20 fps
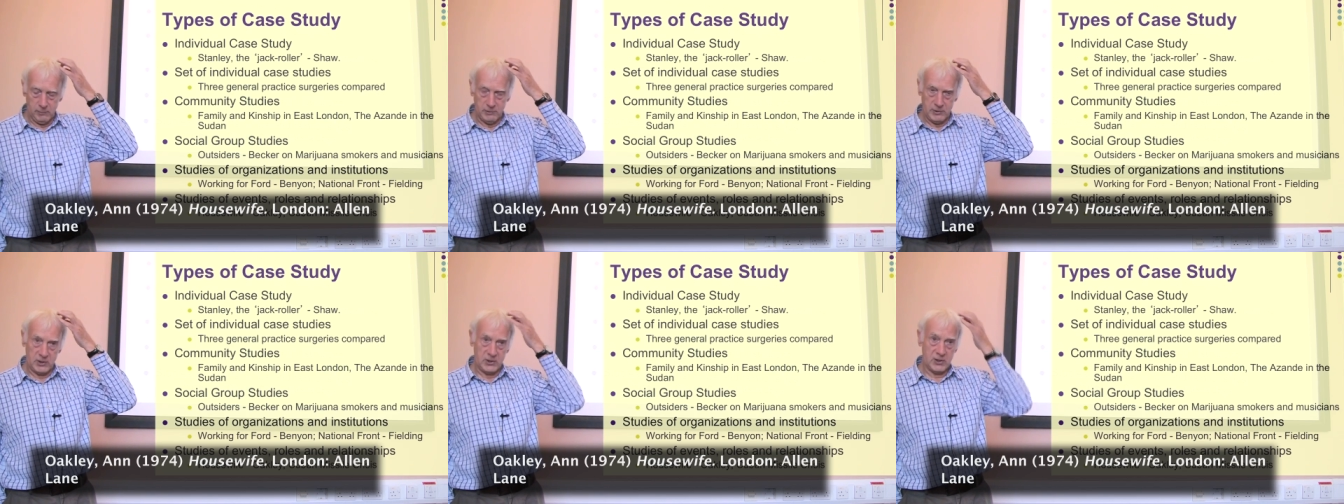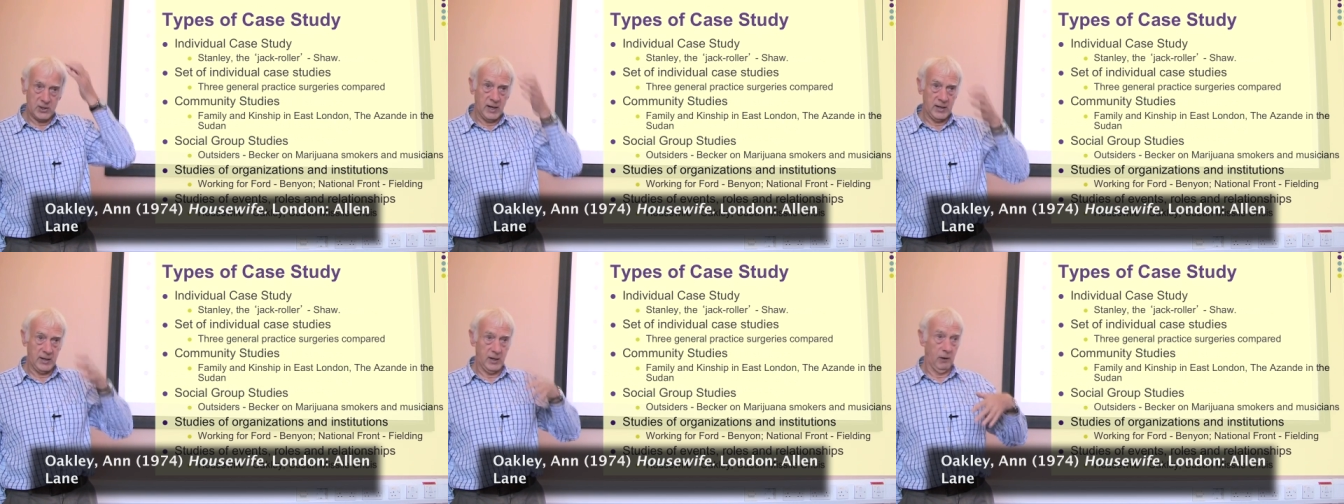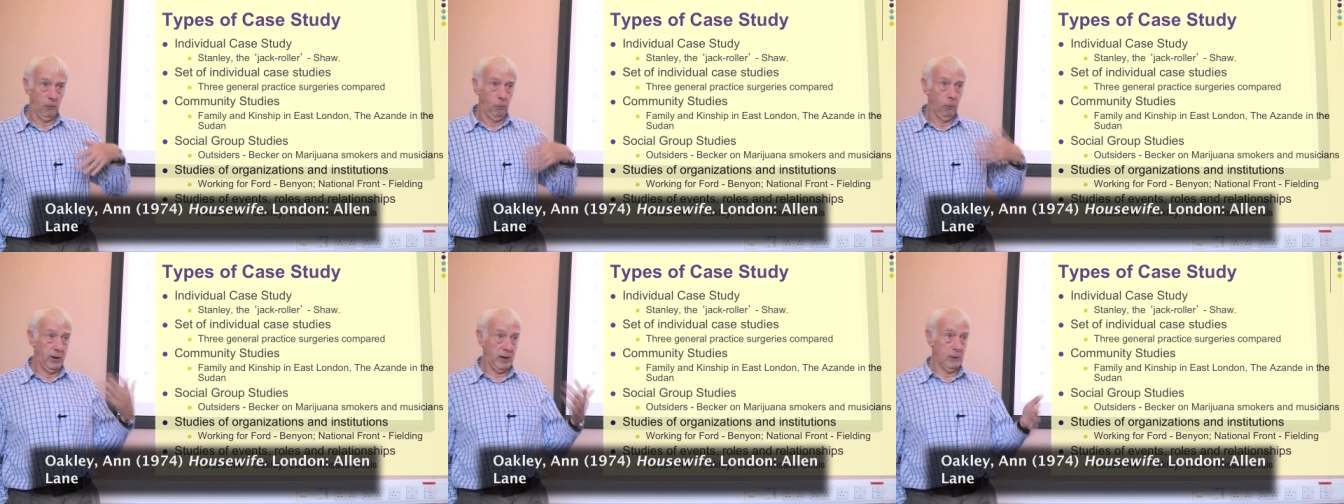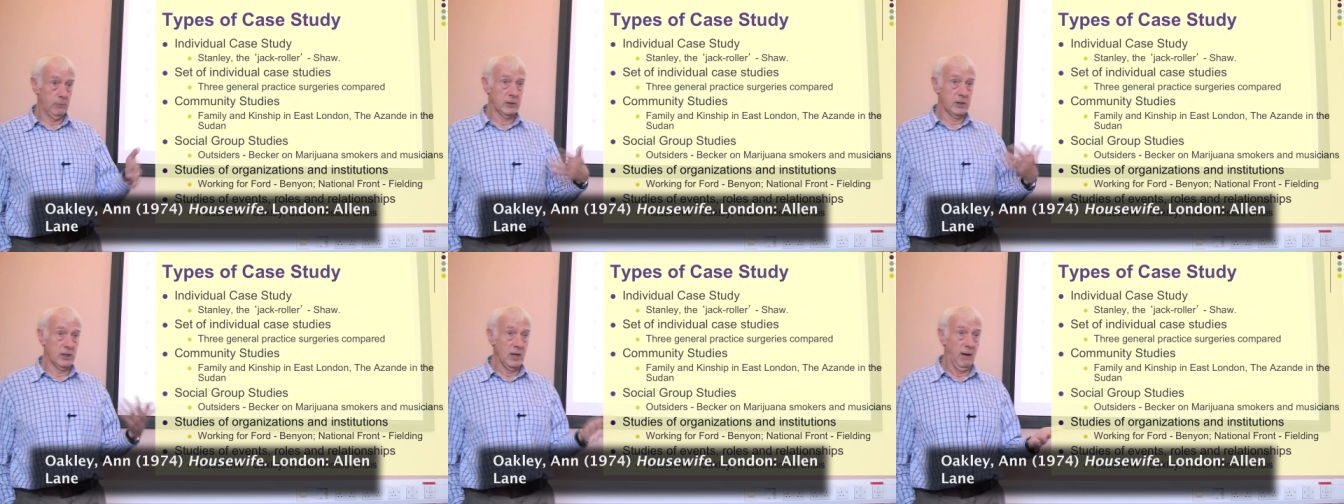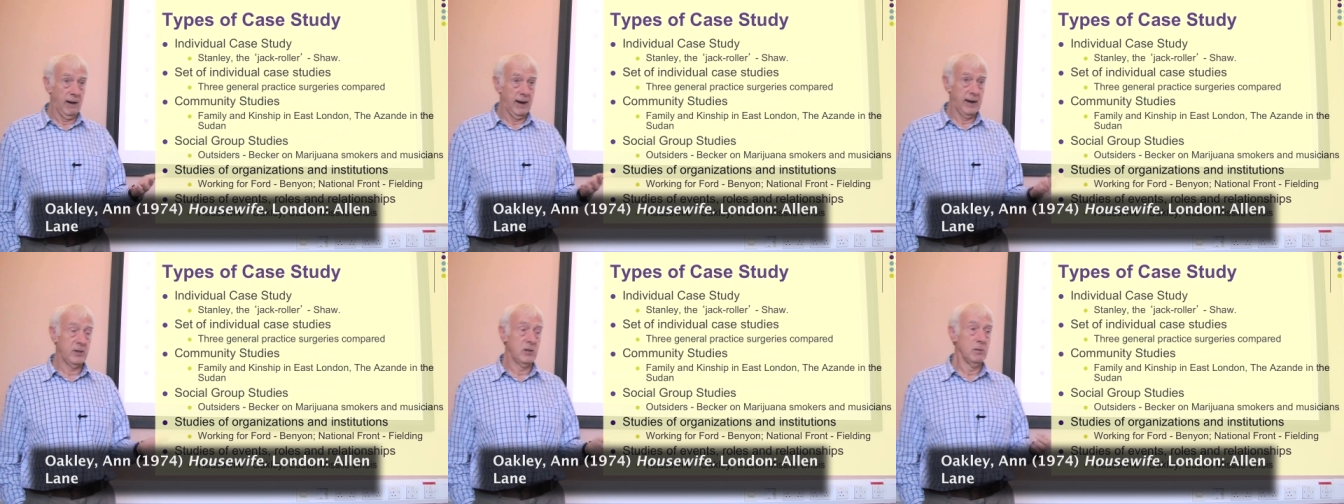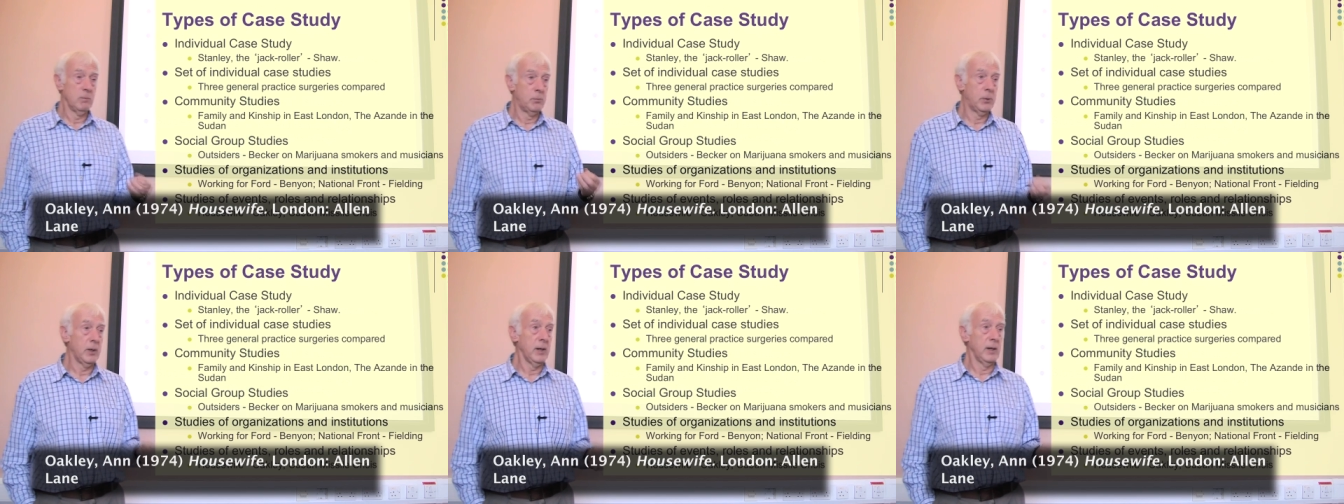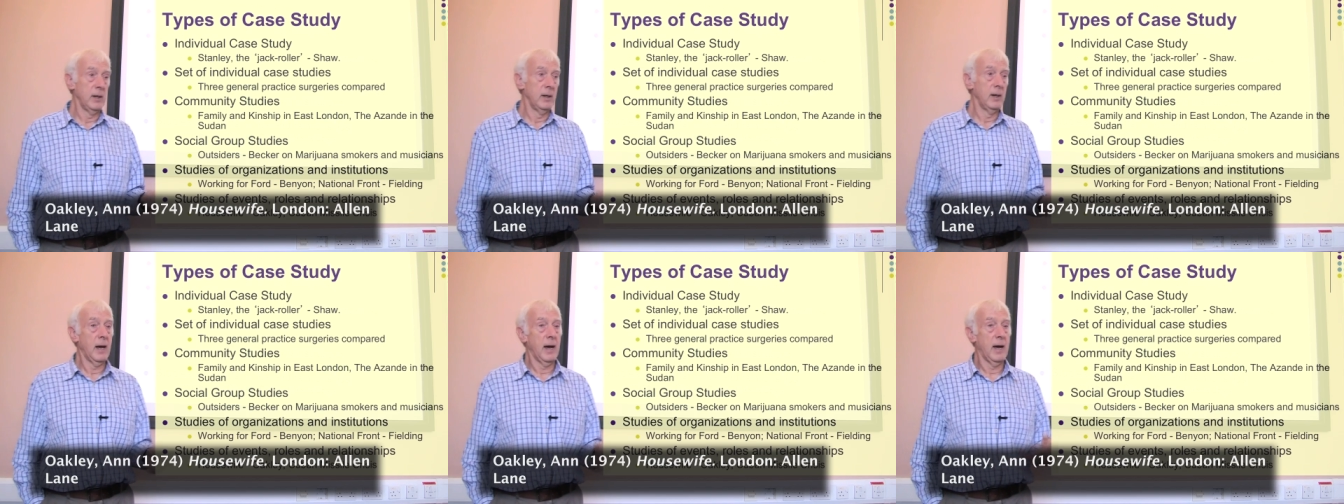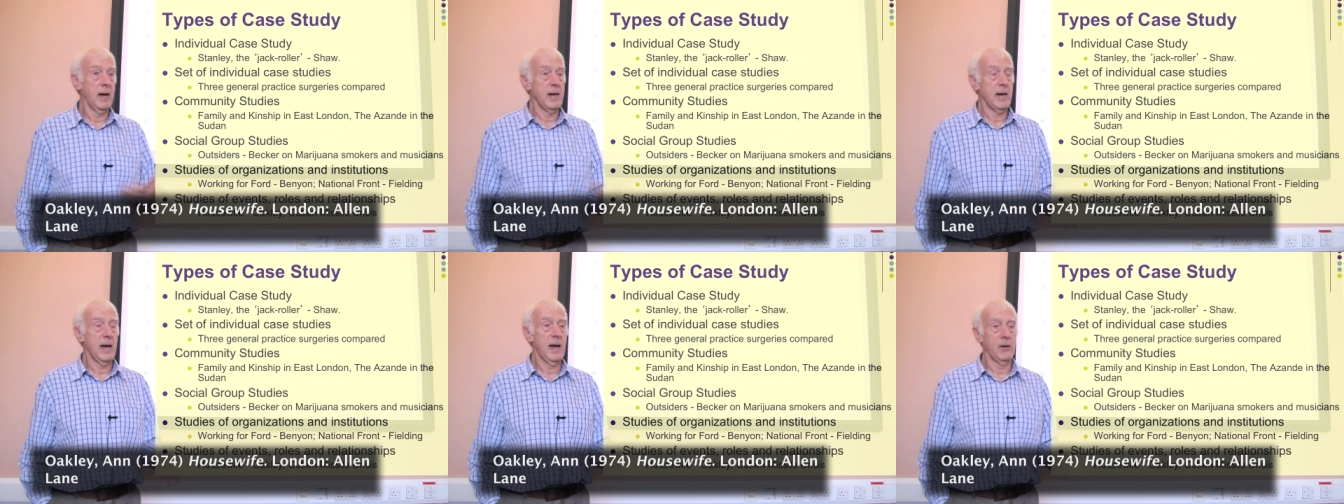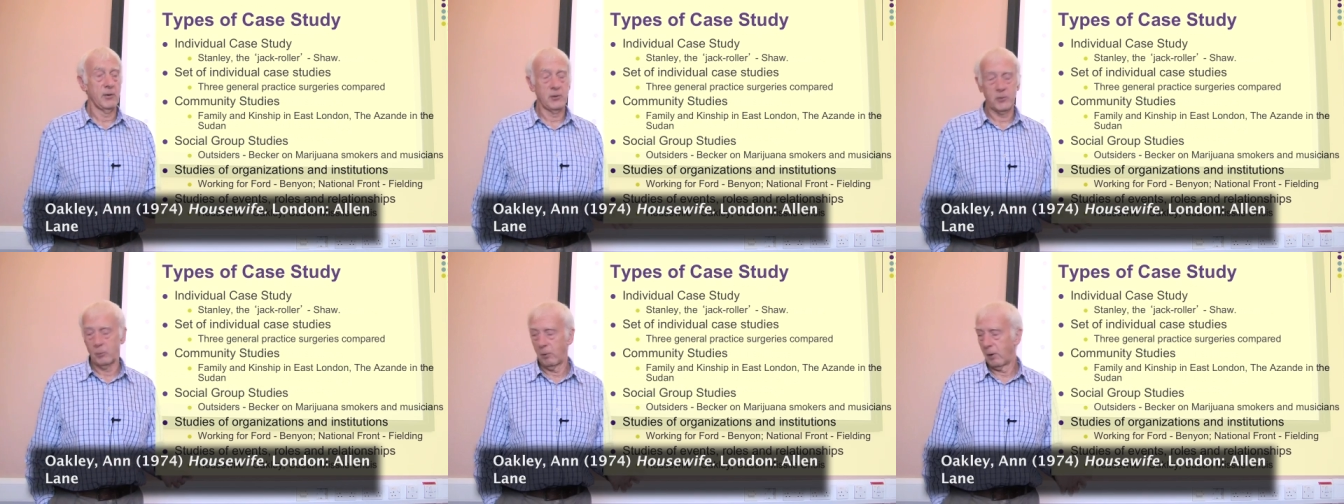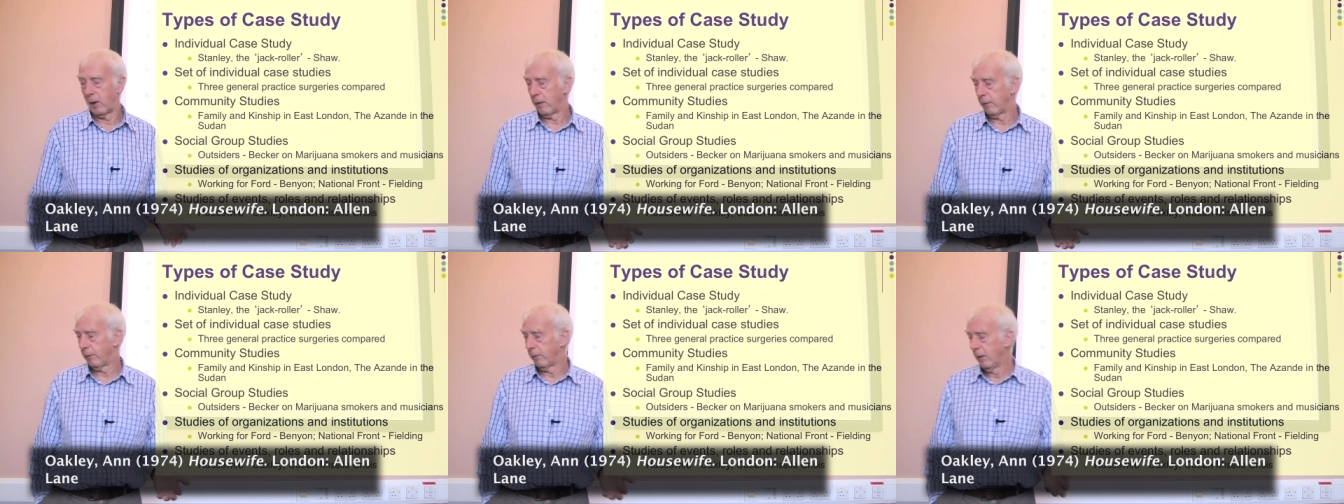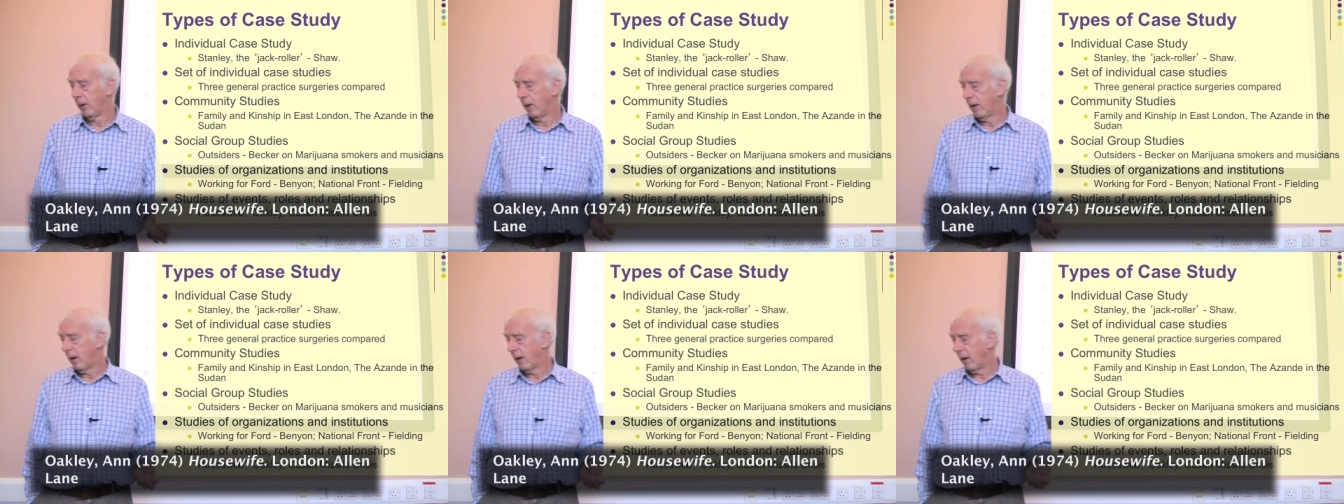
was a study of what it was like to be a housewife.